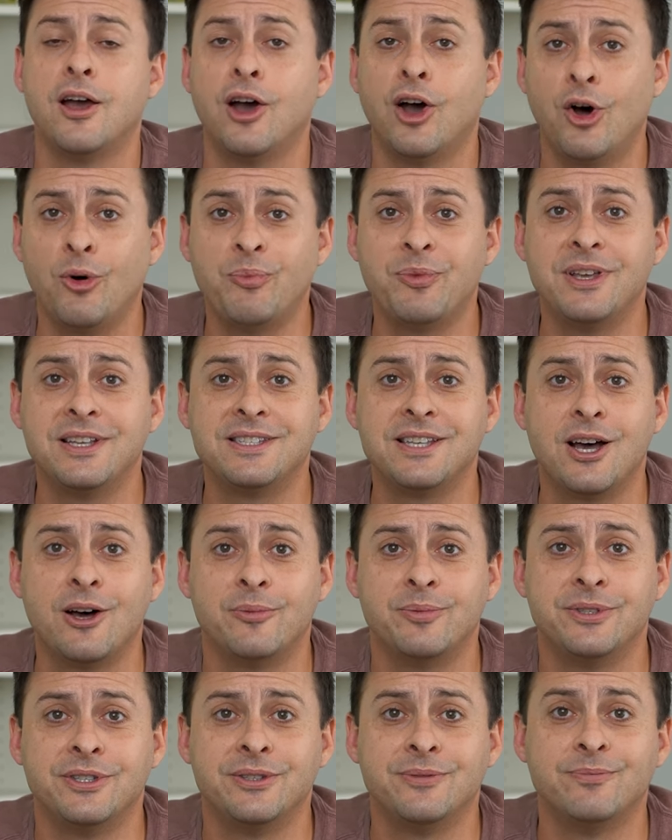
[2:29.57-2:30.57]
Hope this
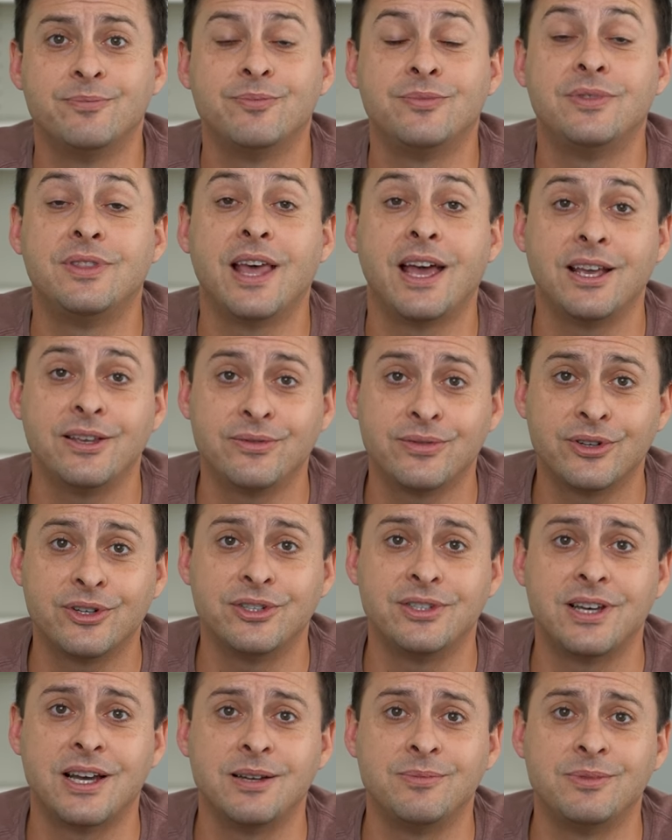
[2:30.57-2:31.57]
helps. Thanks for
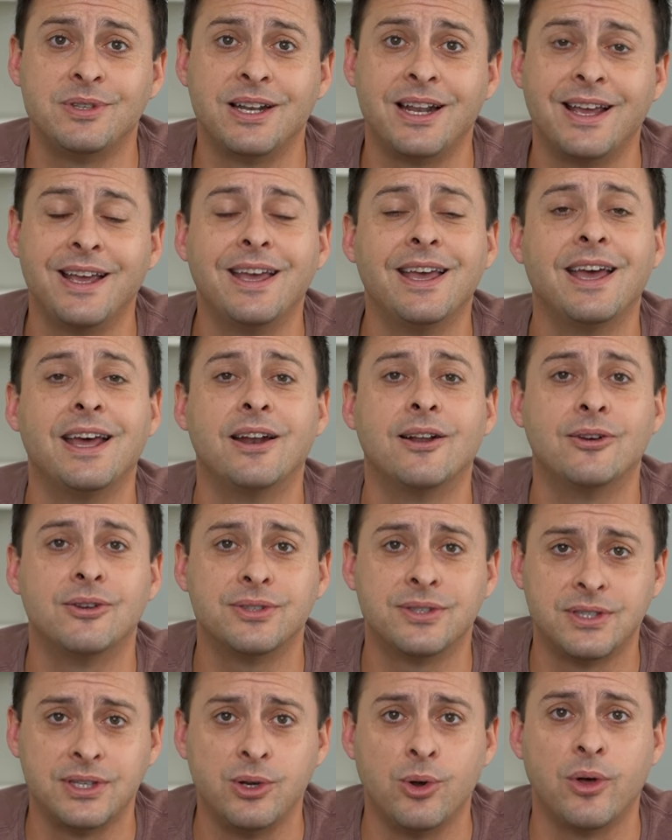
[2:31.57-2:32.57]
your time today, and I'll
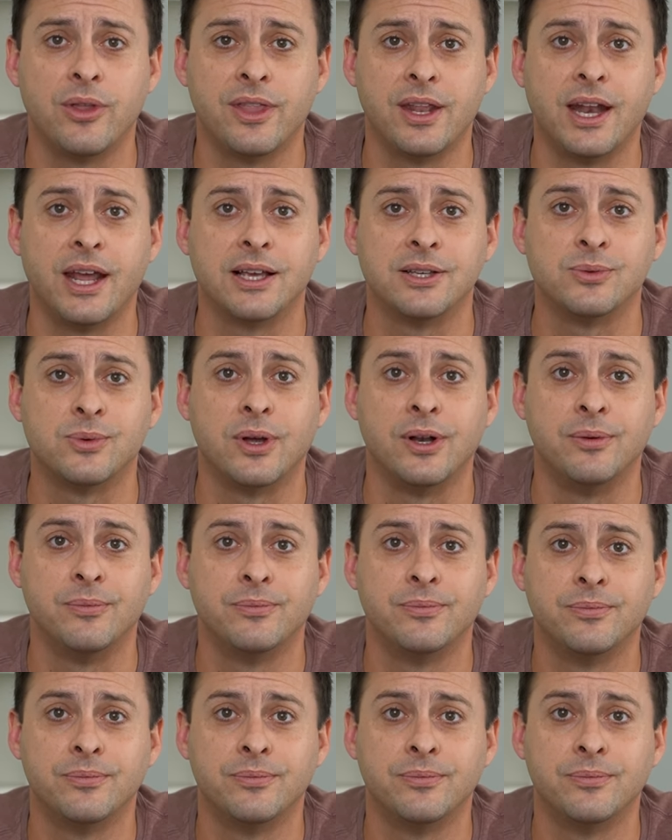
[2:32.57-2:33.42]
see you on the next one.